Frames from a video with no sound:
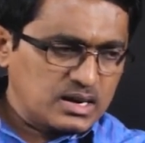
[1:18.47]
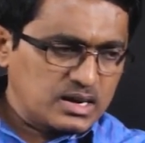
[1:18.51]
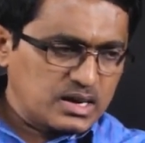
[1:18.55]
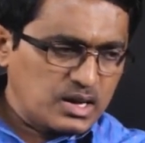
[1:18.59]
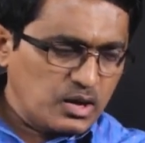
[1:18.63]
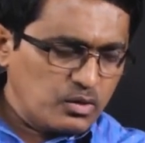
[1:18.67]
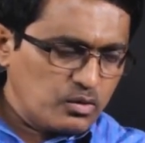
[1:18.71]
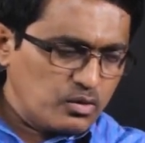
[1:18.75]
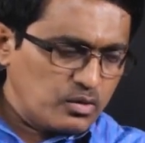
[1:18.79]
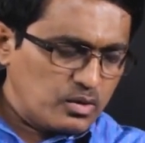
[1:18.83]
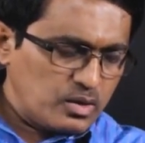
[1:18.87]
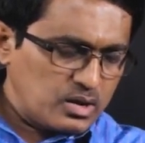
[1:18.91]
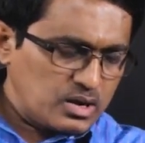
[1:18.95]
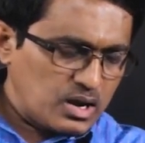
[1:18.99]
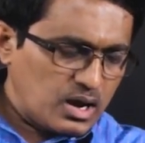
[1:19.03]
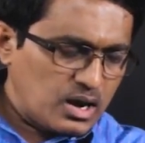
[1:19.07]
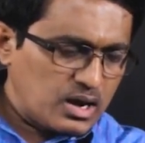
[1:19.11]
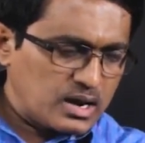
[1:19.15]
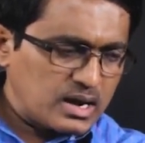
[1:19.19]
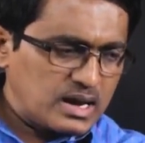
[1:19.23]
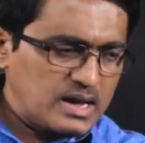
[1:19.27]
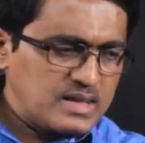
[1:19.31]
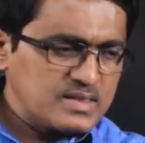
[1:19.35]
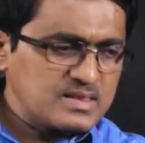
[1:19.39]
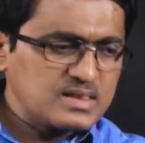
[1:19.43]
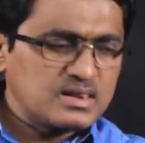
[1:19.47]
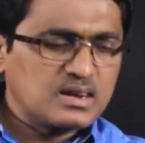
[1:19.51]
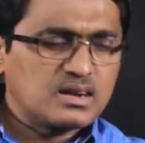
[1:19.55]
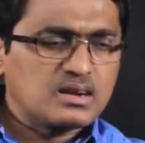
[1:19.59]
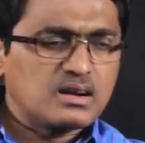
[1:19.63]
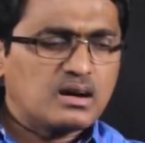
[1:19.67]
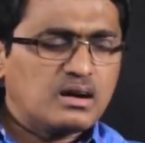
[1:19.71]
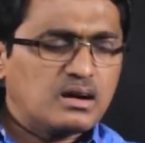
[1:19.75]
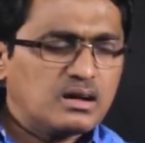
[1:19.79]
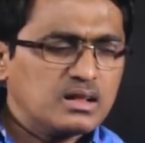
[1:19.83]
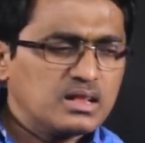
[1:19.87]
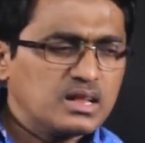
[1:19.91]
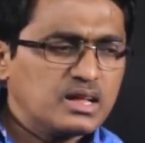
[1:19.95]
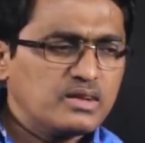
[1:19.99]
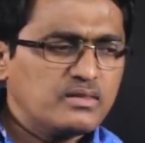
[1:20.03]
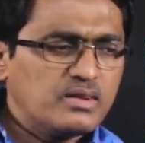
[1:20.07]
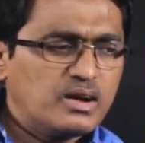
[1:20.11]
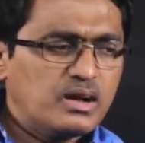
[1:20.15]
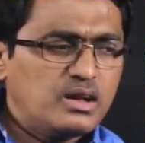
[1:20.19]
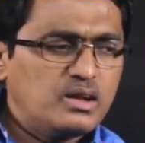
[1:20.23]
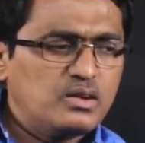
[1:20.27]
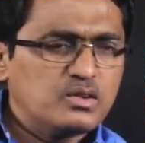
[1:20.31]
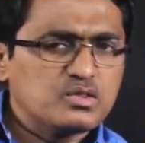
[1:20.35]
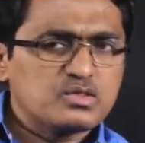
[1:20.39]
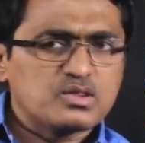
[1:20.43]
give or consider all the
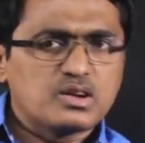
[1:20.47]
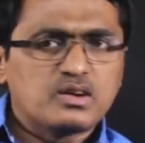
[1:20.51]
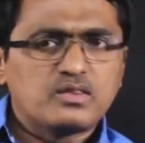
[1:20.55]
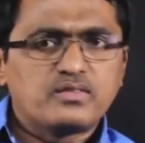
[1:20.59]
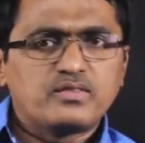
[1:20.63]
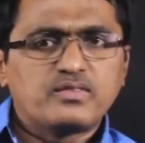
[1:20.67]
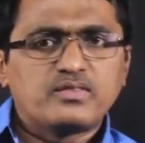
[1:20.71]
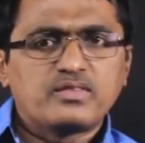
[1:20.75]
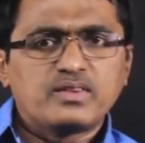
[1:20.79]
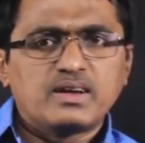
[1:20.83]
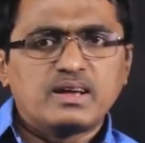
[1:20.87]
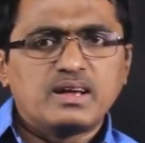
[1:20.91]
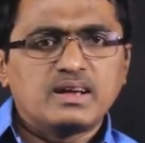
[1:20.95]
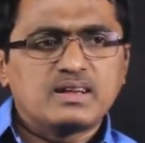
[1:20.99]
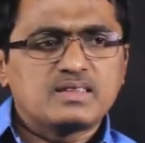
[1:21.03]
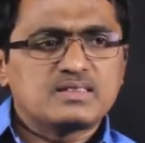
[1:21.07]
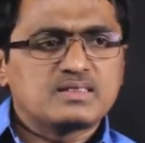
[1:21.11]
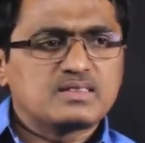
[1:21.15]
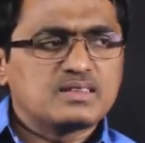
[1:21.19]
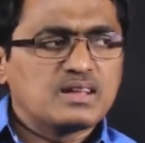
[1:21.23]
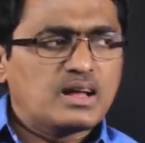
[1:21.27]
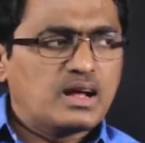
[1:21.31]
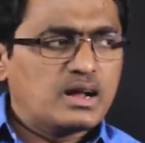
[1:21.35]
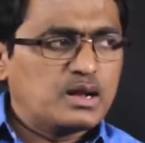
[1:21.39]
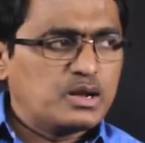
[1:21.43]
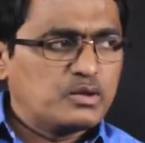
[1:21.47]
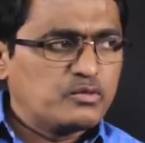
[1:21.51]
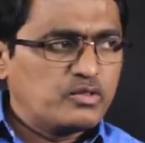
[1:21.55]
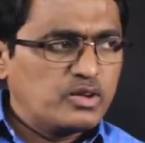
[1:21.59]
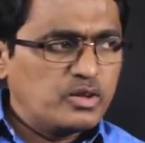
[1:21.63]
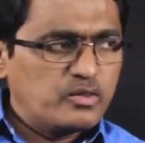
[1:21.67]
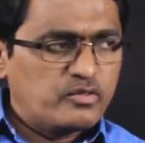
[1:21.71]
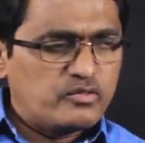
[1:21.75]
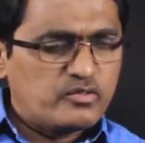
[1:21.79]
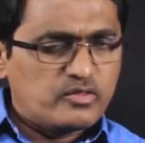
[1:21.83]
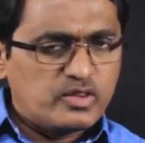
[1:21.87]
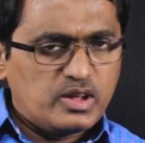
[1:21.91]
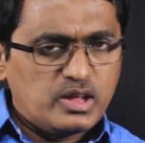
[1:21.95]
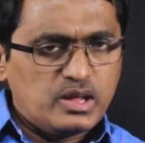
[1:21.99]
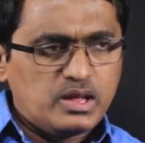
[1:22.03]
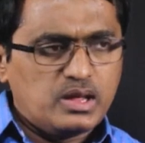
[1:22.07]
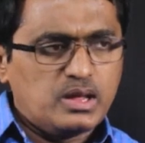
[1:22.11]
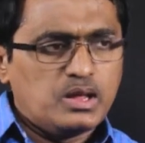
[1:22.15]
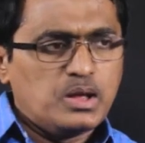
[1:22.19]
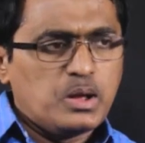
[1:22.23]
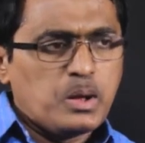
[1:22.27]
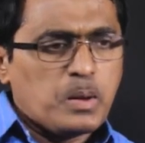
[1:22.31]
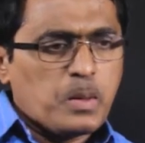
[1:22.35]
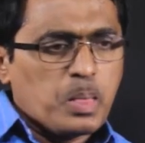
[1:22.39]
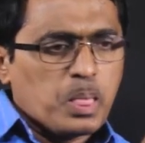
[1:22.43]
values of x and if we